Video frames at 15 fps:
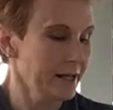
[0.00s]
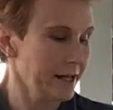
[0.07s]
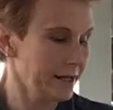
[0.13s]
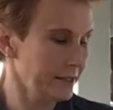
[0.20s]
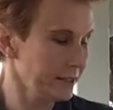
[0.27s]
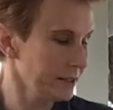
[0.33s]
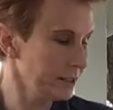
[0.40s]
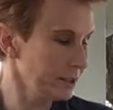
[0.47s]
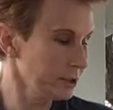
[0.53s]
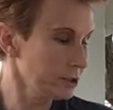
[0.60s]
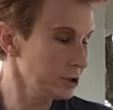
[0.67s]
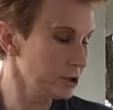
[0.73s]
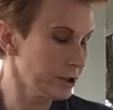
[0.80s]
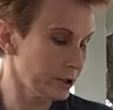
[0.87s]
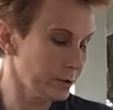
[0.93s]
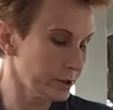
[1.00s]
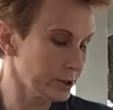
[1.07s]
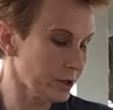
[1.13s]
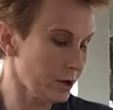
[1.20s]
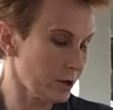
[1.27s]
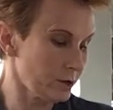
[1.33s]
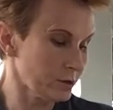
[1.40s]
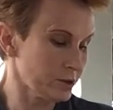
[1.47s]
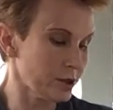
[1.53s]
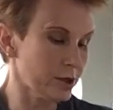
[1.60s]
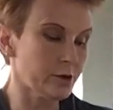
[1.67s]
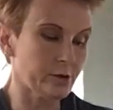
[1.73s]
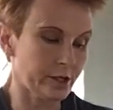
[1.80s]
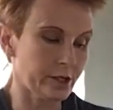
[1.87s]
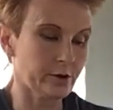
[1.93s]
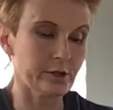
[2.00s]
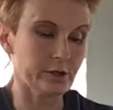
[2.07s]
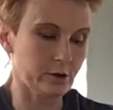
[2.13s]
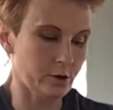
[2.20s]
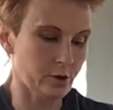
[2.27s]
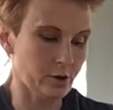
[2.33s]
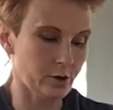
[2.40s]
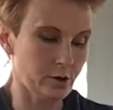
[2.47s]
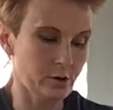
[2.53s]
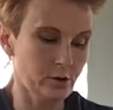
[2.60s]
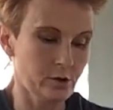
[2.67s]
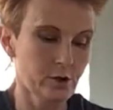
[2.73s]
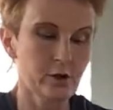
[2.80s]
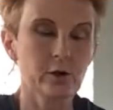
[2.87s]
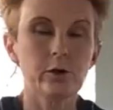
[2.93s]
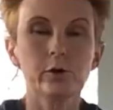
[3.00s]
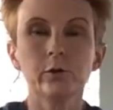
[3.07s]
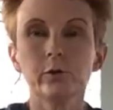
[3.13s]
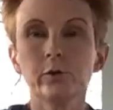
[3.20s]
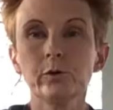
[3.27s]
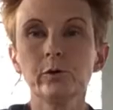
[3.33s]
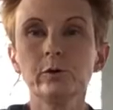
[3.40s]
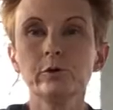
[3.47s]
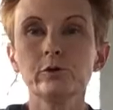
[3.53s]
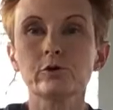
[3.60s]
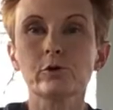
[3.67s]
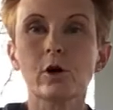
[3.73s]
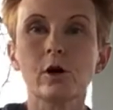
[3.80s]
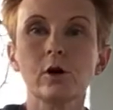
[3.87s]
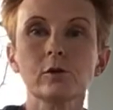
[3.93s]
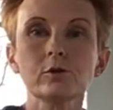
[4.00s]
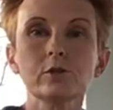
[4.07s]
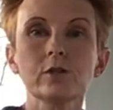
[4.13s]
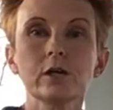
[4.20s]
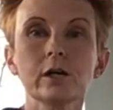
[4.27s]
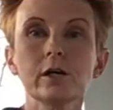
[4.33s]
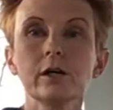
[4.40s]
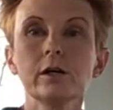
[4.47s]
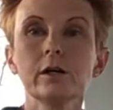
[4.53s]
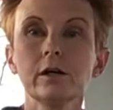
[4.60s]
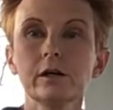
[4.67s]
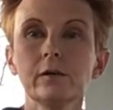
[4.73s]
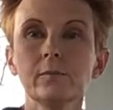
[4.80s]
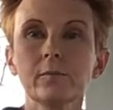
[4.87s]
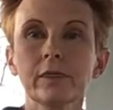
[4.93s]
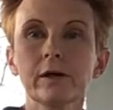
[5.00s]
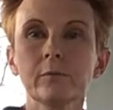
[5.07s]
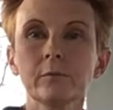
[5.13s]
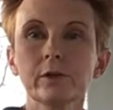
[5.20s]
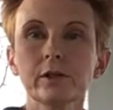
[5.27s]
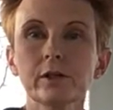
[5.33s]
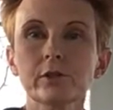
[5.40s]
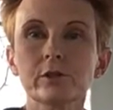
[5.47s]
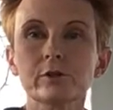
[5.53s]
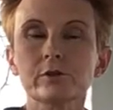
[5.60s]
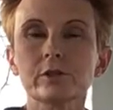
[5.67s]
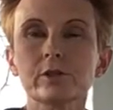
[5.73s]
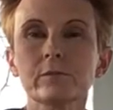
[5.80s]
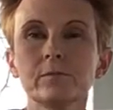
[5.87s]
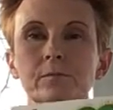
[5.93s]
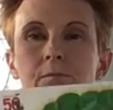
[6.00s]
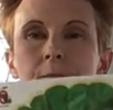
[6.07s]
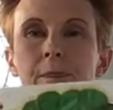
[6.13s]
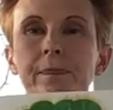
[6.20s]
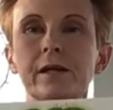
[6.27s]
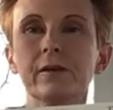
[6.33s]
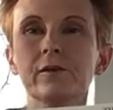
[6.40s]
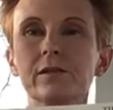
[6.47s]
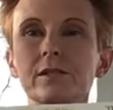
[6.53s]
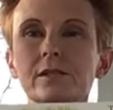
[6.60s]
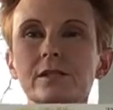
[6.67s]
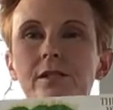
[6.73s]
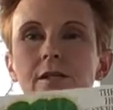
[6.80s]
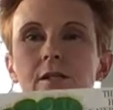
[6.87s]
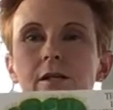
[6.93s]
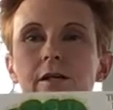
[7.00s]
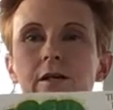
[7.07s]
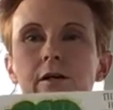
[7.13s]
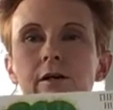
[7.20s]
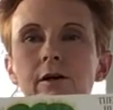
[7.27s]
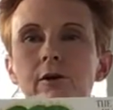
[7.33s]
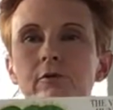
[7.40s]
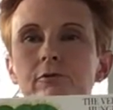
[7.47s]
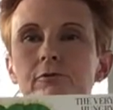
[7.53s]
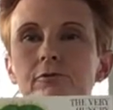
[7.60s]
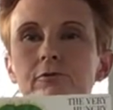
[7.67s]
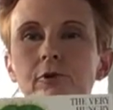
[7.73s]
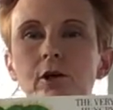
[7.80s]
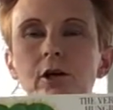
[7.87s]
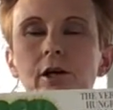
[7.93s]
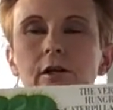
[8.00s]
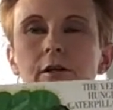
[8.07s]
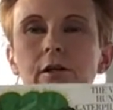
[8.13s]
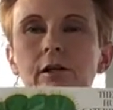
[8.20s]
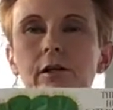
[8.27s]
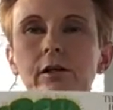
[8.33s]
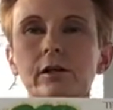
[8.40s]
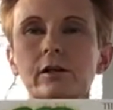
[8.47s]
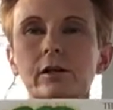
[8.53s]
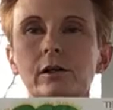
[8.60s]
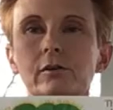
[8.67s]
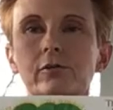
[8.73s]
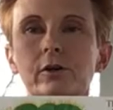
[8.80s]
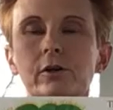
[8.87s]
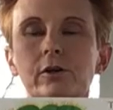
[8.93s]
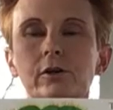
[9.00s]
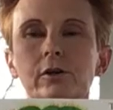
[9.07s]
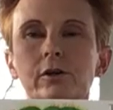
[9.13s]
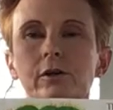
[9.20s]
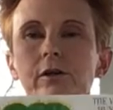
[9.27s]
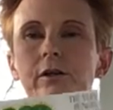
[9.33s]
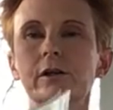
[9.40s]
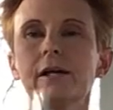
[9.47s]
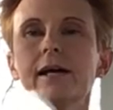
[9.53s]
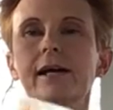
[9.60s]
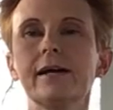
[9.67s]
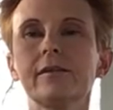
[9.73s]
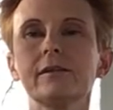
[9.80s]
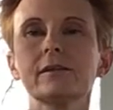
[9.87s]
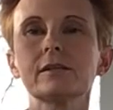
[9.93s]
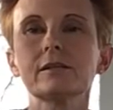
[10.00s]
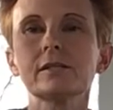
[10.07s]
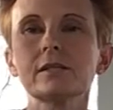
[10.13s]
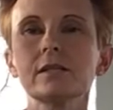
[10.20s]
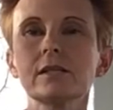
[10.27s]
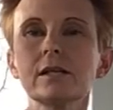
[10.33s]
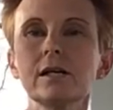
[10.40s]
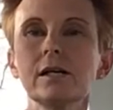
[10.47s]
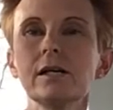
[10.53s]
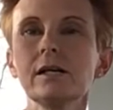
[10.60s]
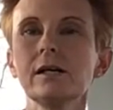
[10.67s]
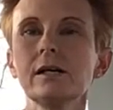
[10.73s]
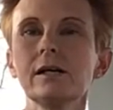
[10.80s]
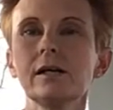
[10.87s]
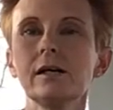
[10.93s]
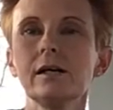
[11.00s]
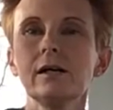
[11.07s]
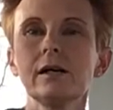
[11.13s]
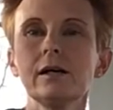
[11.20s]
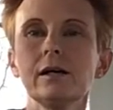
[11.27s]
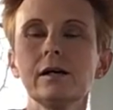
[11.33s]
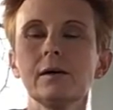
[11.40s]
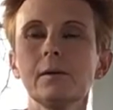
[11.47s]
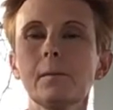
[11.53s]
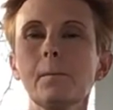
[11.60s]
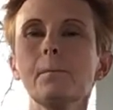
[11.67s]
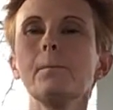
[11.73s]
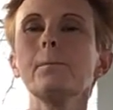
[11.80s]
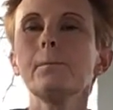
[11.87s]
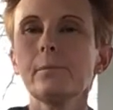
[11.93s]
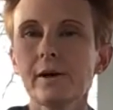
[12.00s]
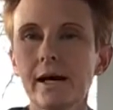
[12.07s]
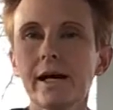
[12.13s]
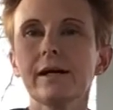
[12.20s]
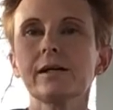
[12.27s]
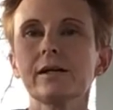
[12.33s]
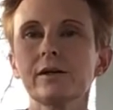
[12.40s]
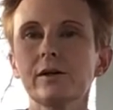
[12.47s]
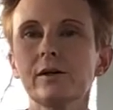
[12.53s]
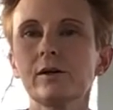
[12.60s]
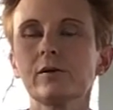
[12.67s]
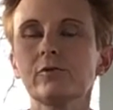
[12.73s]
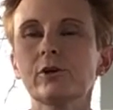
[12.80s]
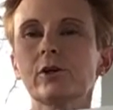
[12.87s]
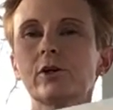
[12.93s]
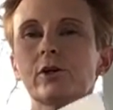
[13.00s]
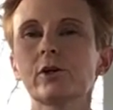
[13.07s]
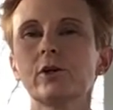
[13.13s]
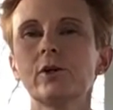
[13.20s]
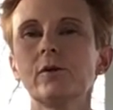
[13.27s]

And the illustrator is also Eric Carle, who draws the pictures. Now this is the front cover, and this is the back cover.